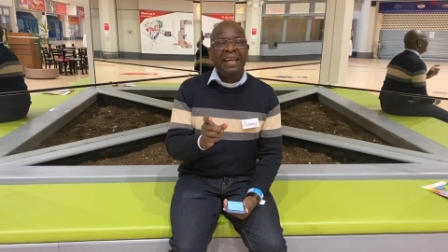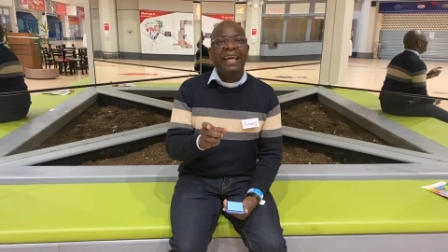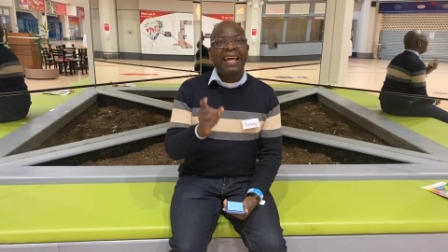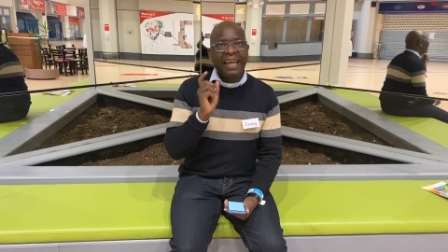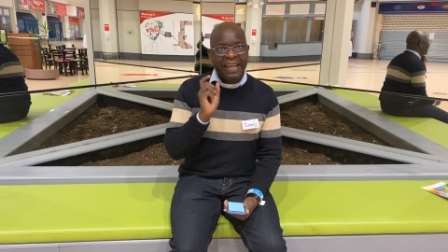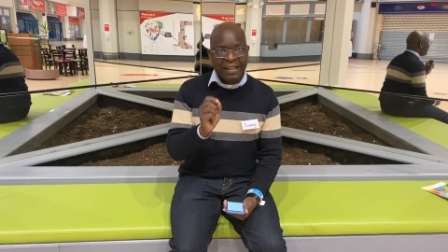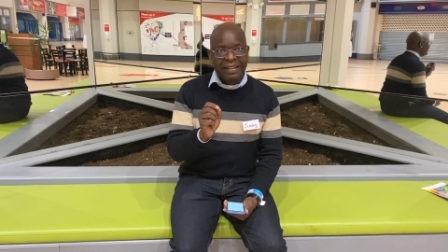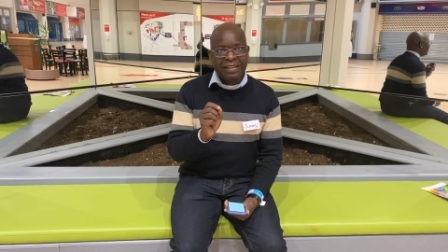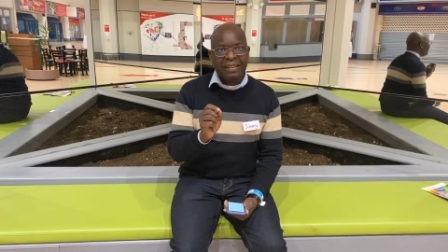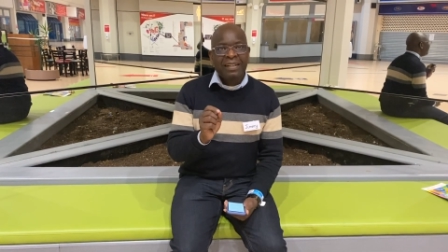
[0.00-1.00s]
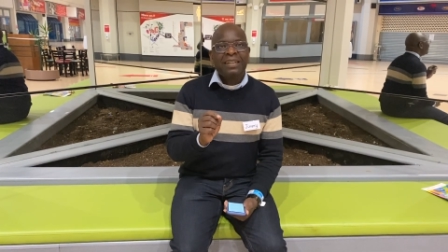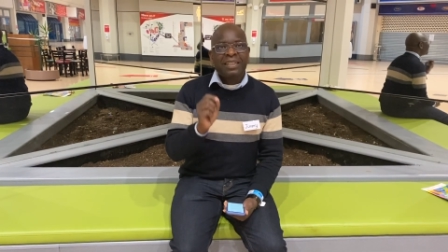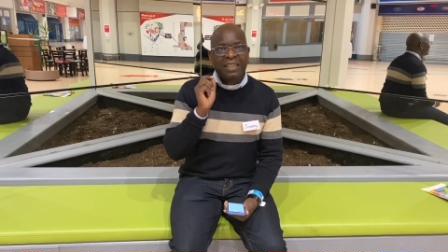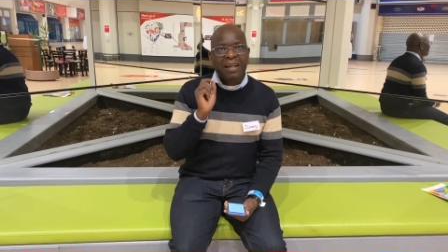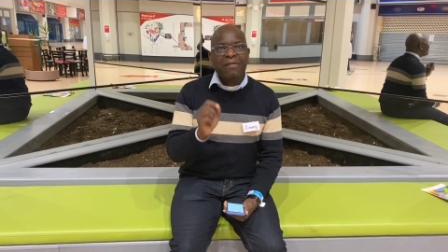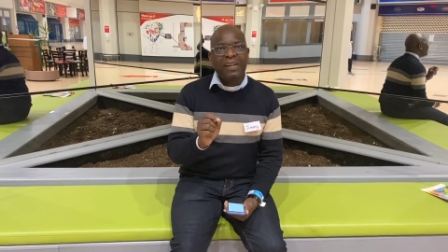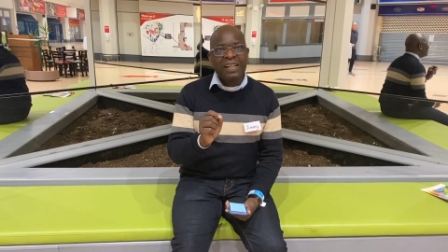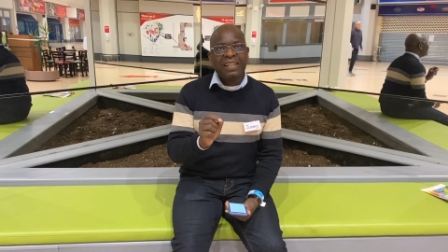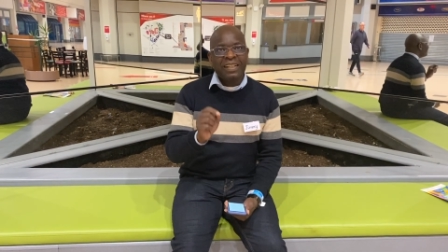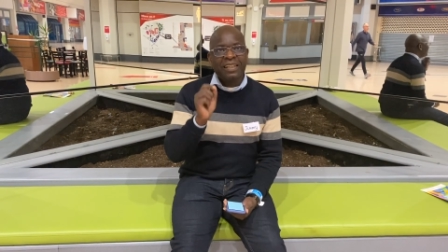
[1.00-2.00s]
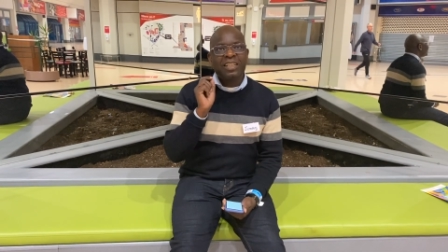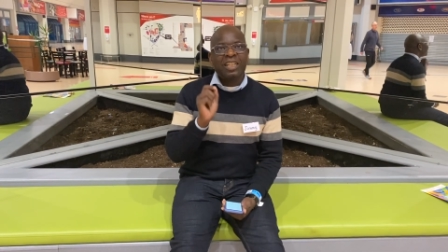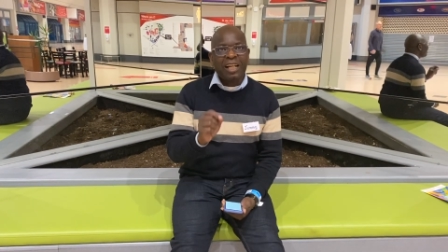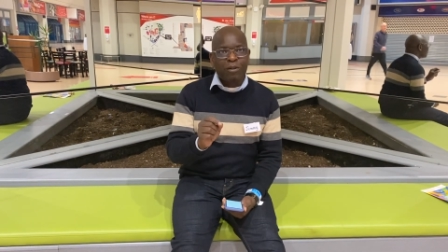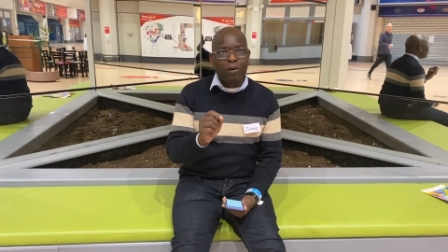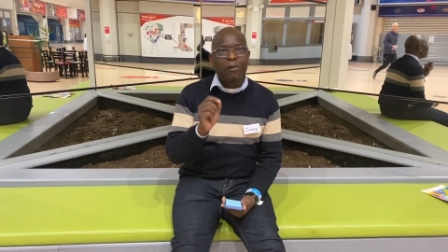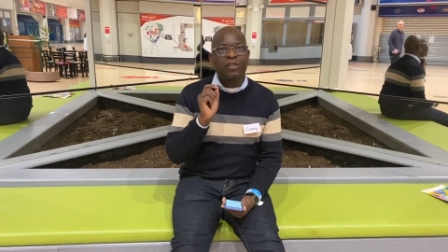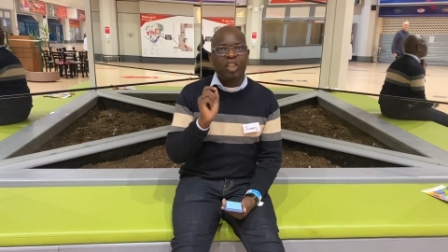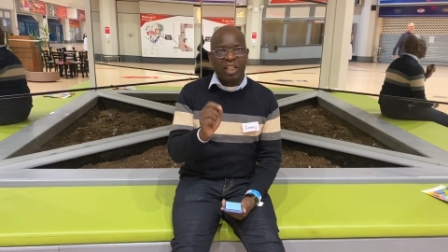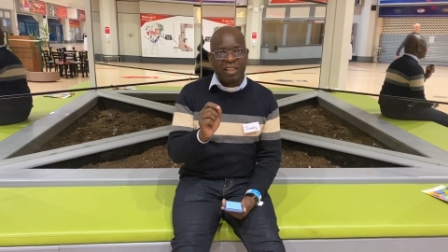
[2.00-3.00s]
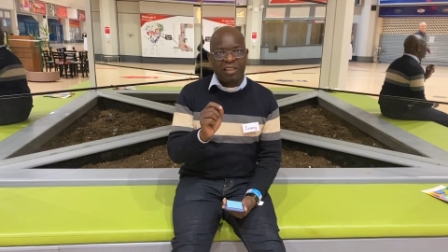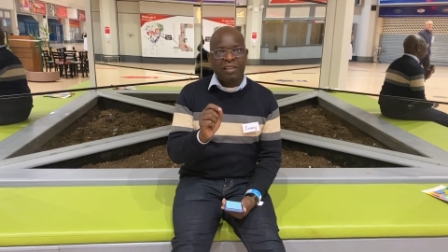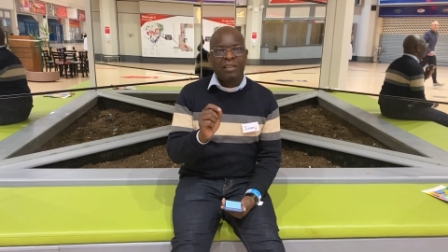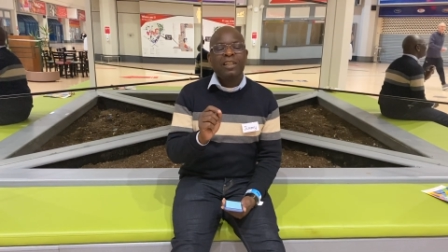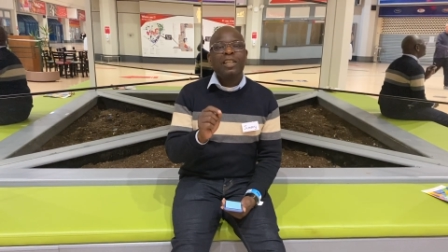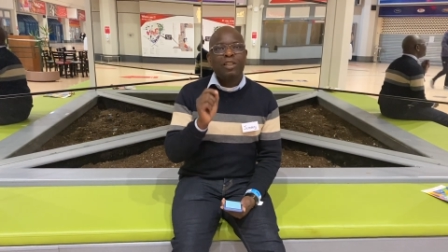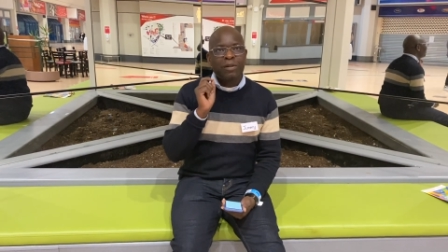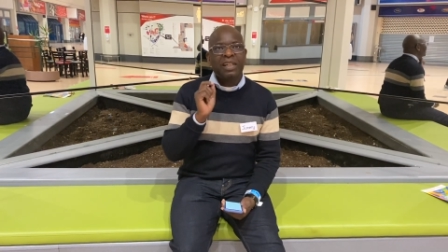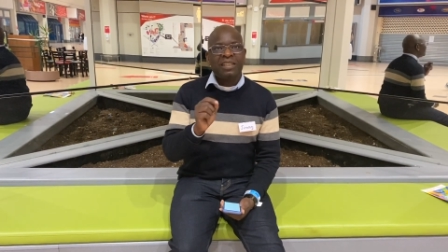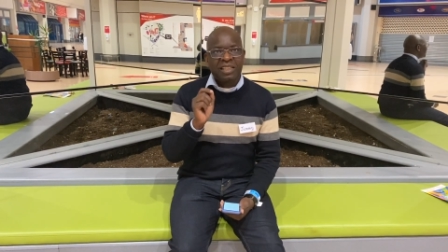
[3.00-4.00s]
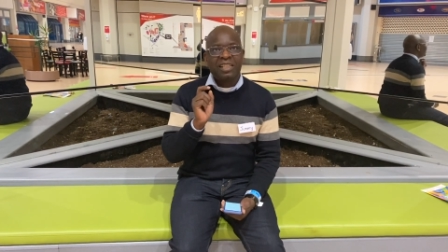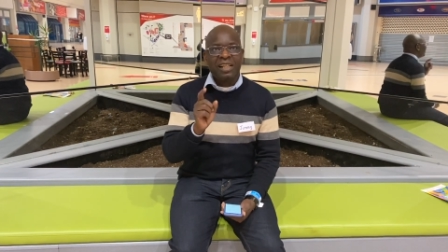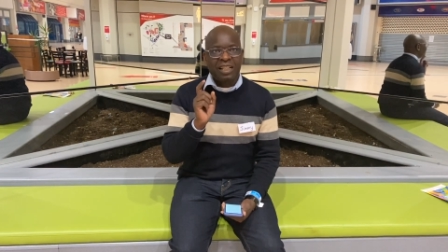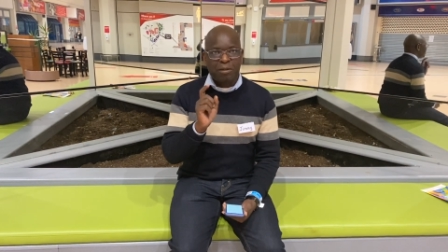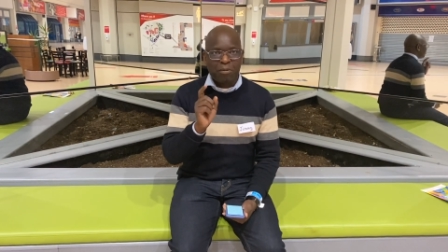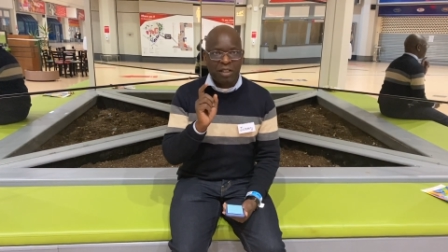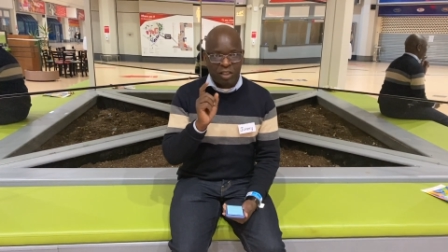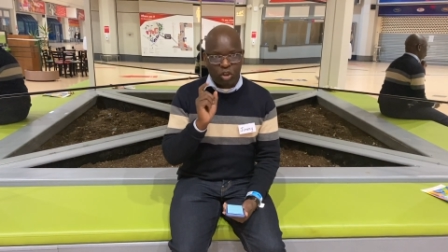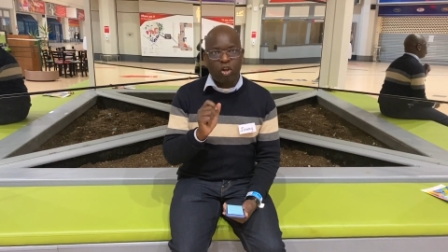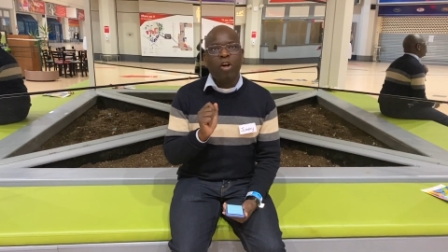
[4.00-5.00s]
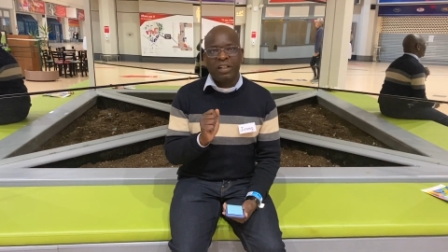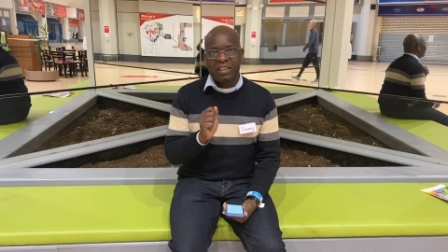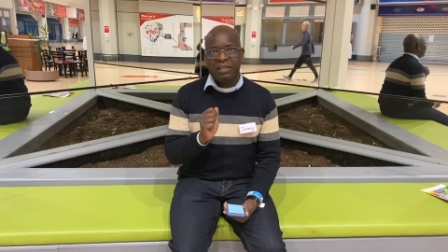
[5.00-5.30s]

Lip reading: and traveling in the shadow of death, you can still experience God.